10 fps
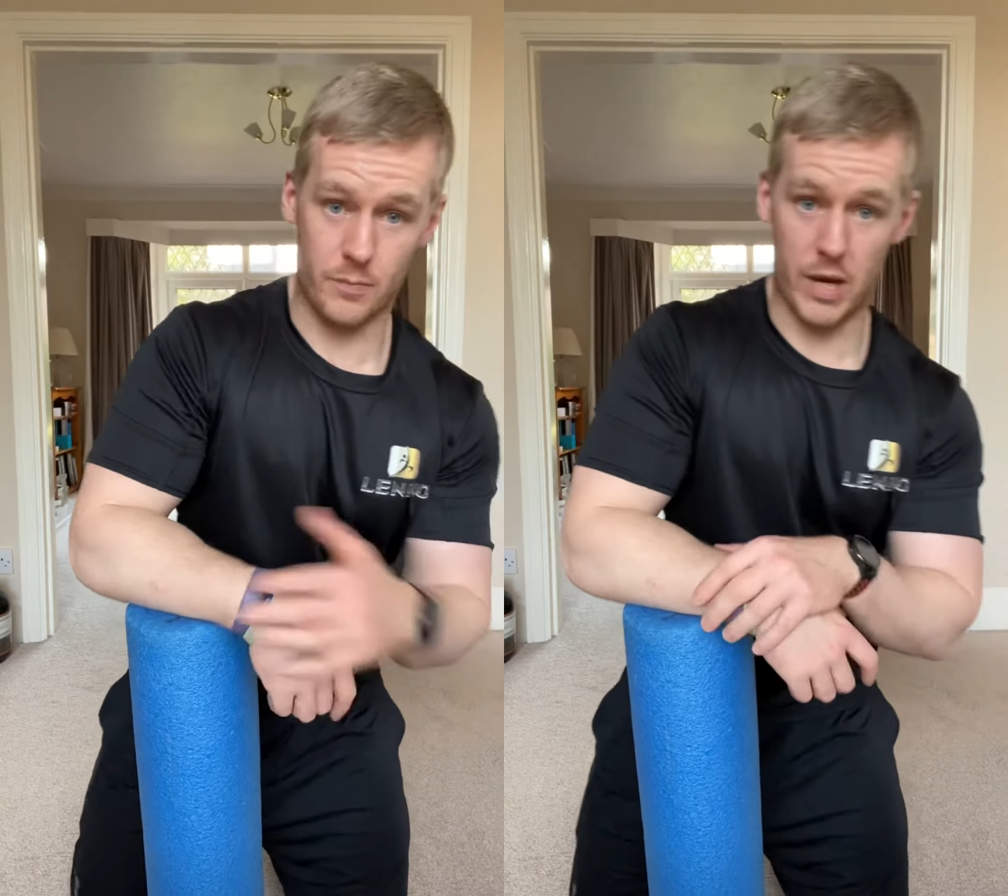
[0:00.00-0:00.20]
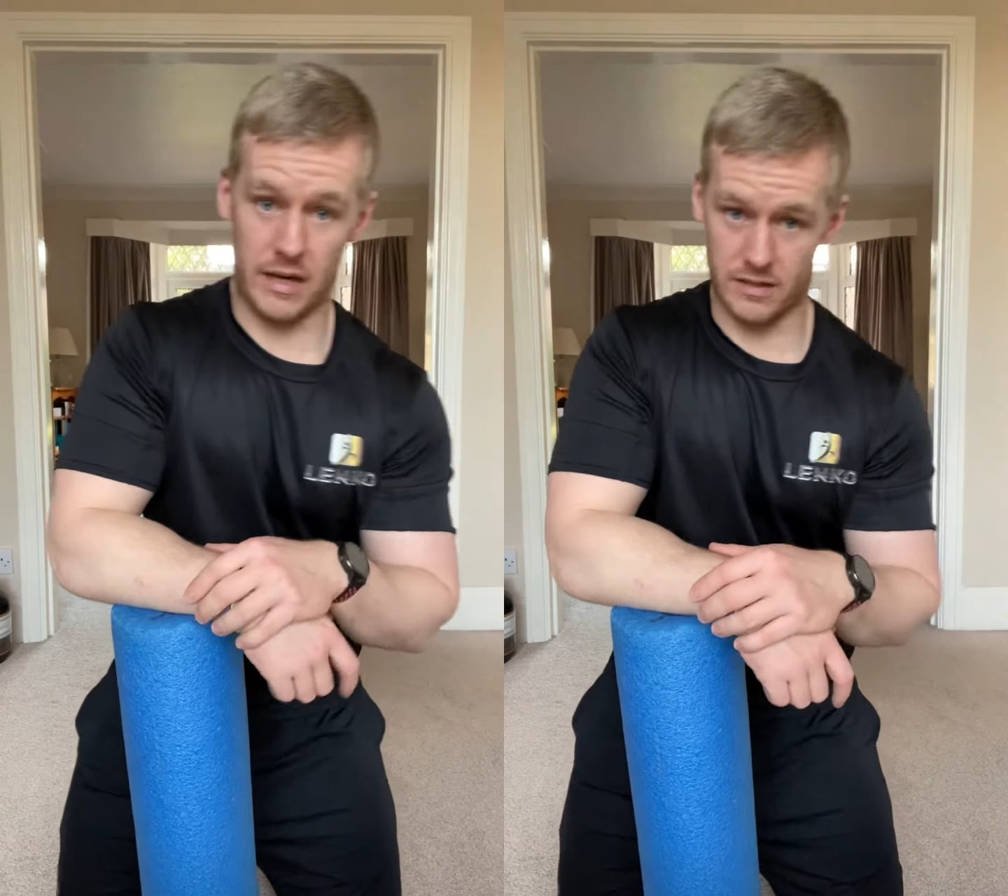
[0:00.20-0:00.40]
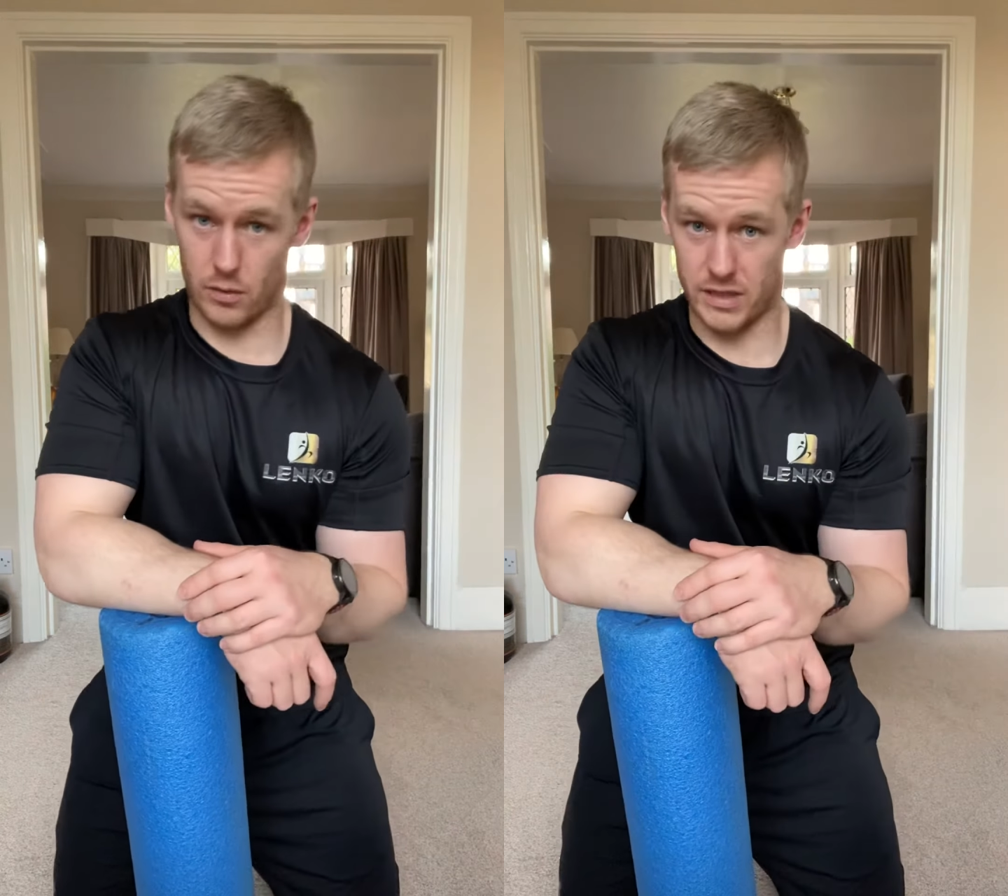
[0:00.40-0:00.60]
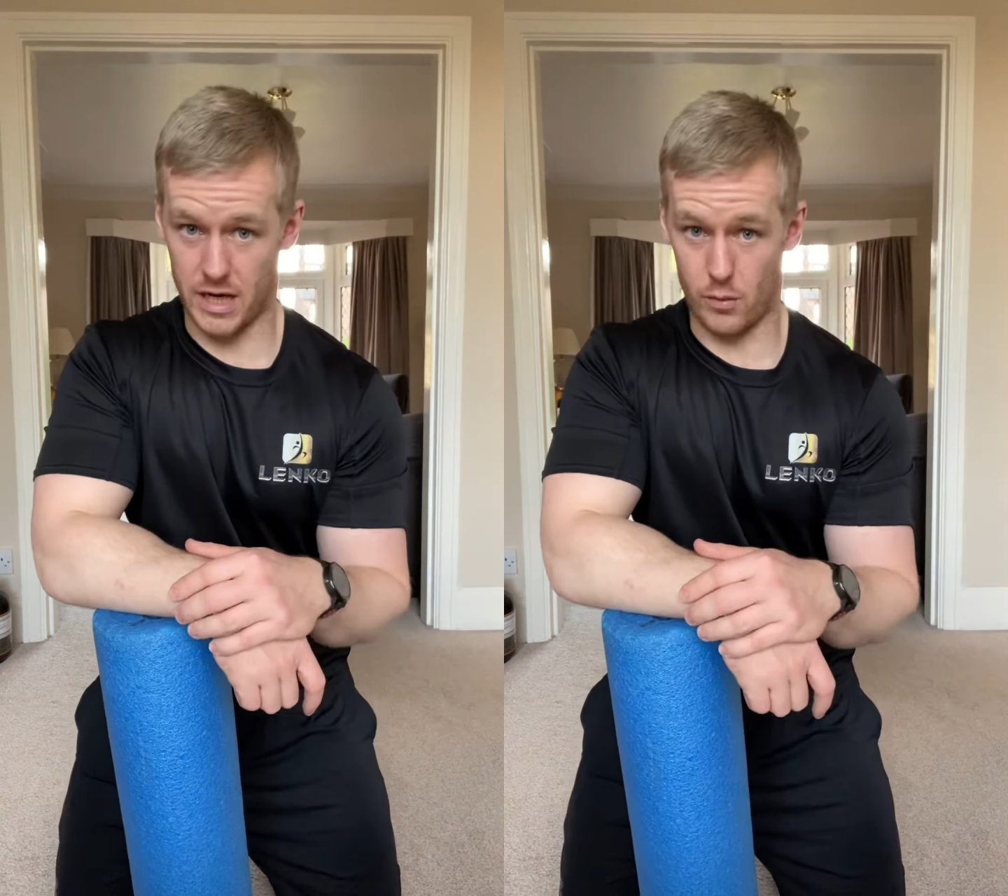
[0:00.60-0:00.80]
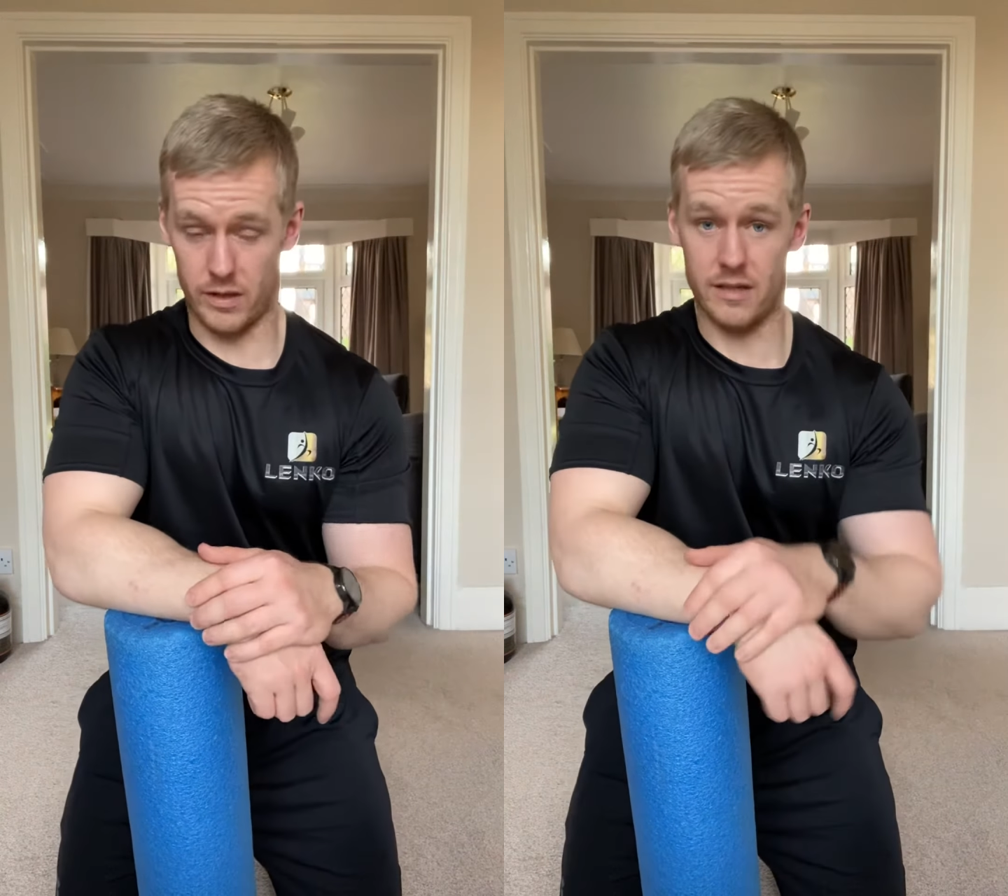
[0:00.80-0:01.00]
pain
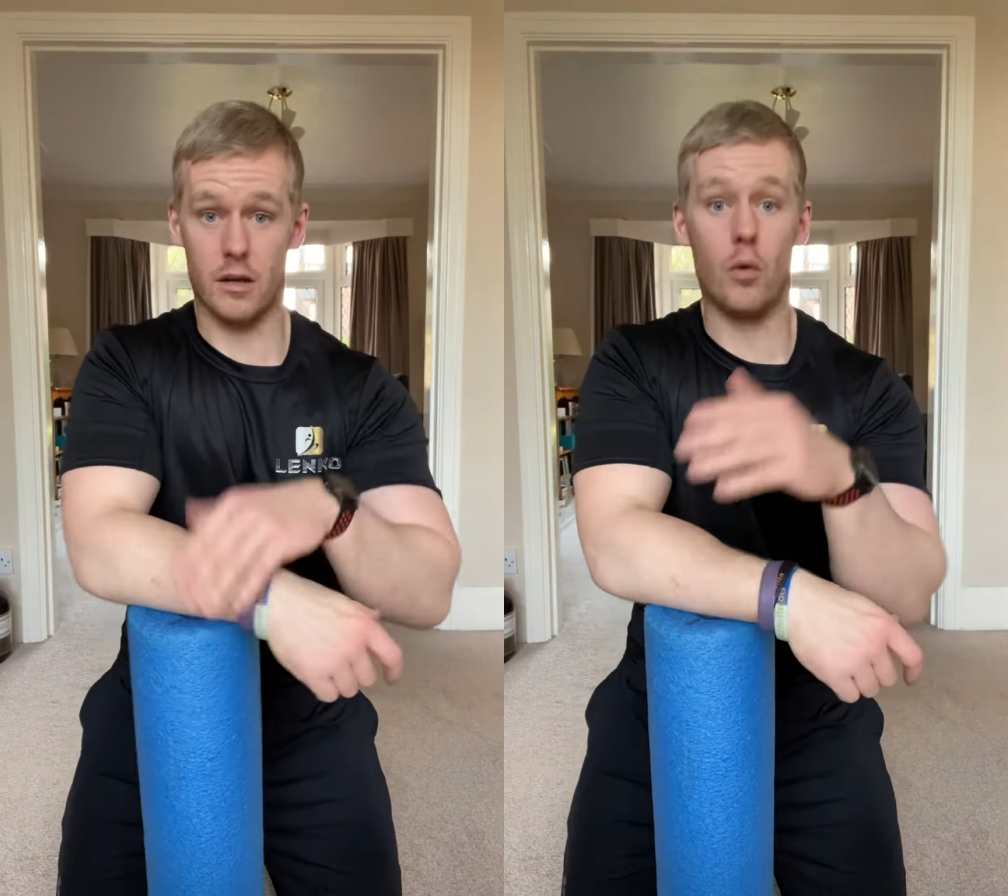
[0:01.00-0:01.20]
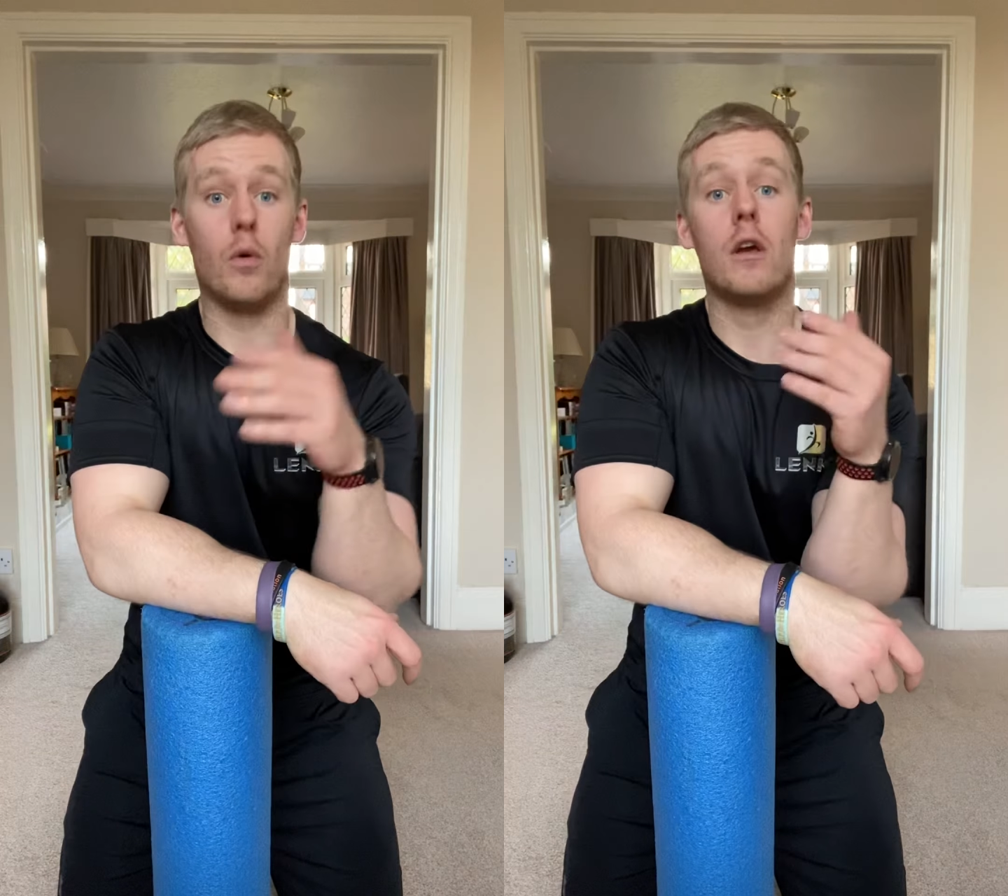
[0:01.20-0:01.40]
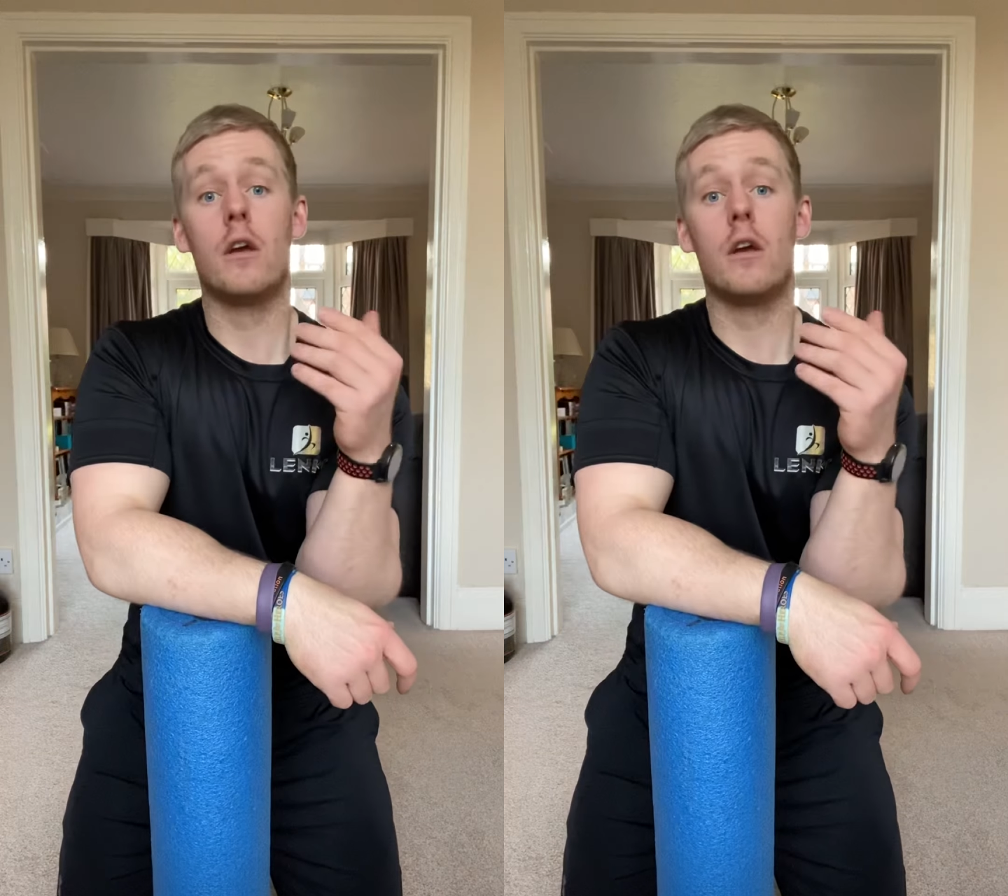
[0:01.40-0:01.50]
associated with it. So